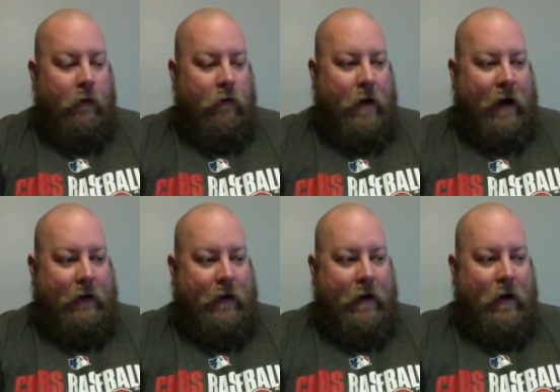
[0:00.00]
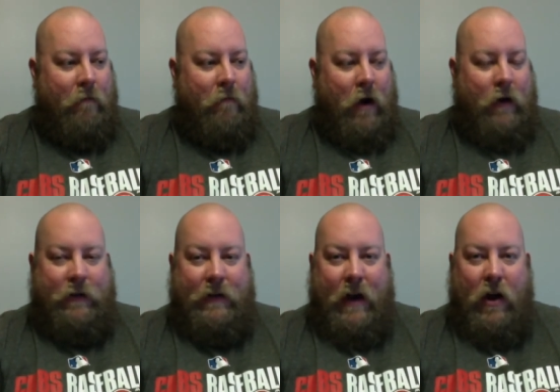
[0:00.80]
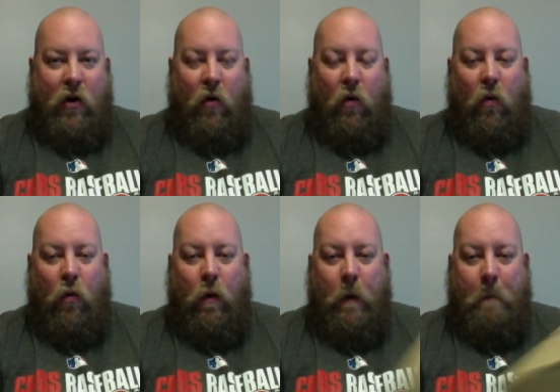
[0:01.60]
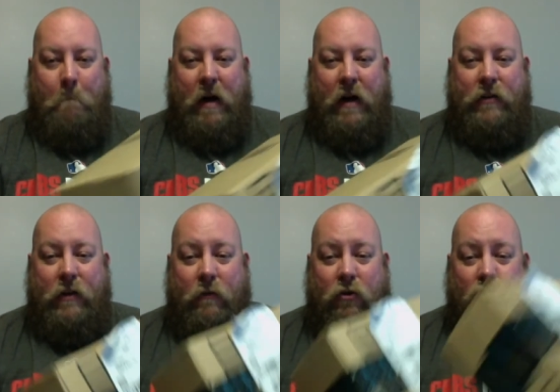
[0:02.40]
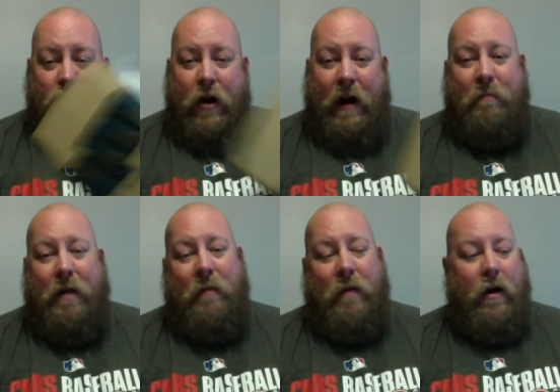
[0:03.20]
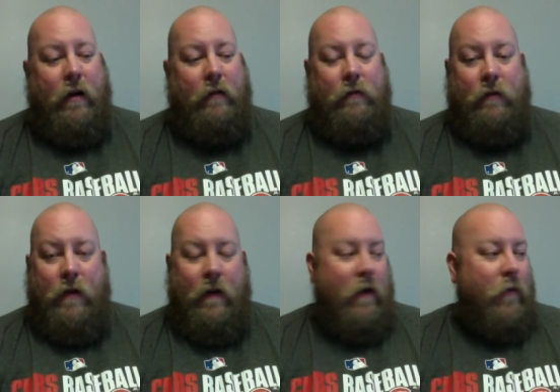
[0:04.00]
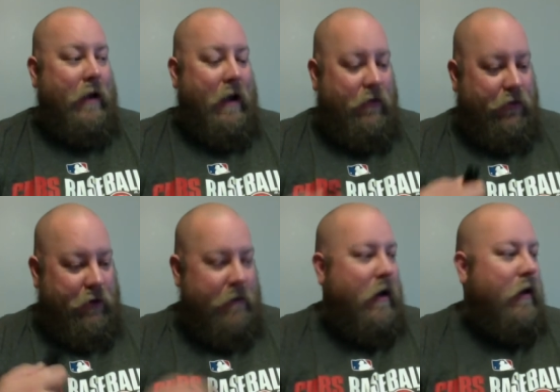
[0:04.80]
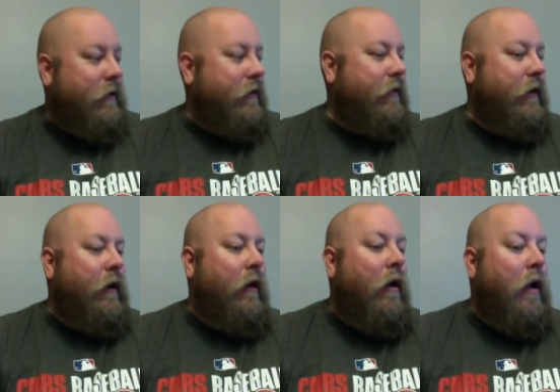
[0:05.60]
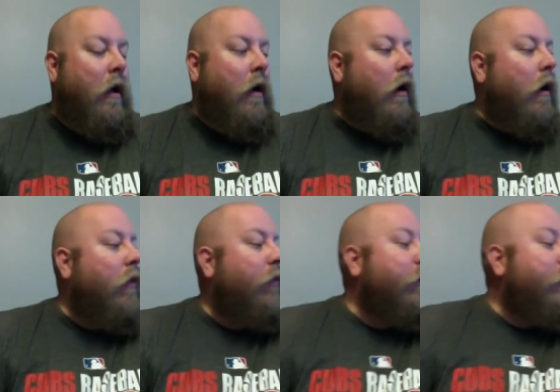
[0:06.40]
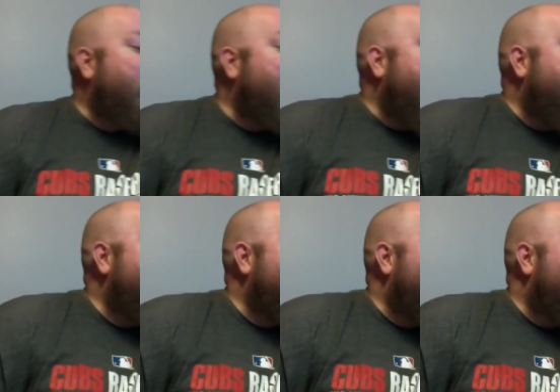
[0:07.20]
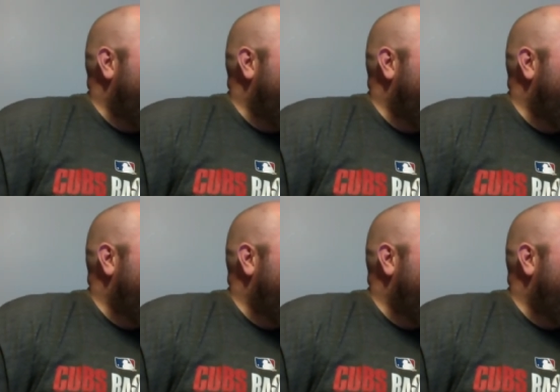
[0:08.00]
We're back today unboxing a whole bunch of crap I bought. We got three boxes here, all three from Amazon.